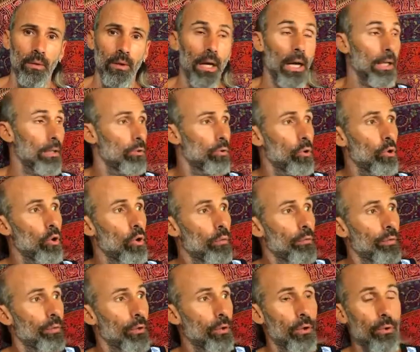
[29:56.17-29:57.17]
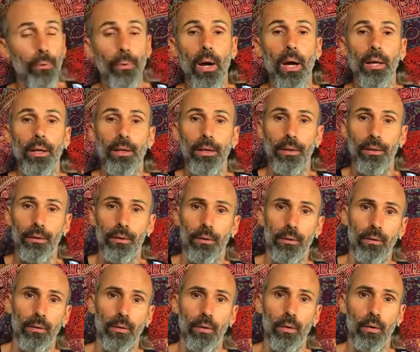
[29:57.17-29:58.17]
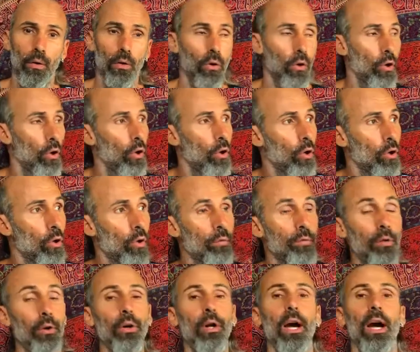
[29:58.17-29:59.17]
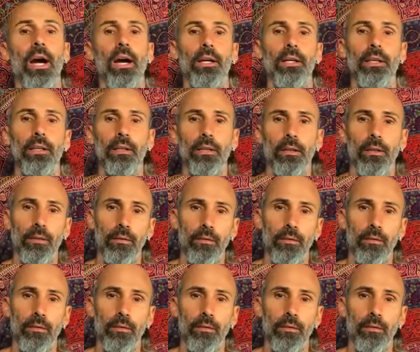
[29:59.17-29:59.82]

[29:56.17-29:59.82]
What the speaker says: and to go for a ride. or go for a hike.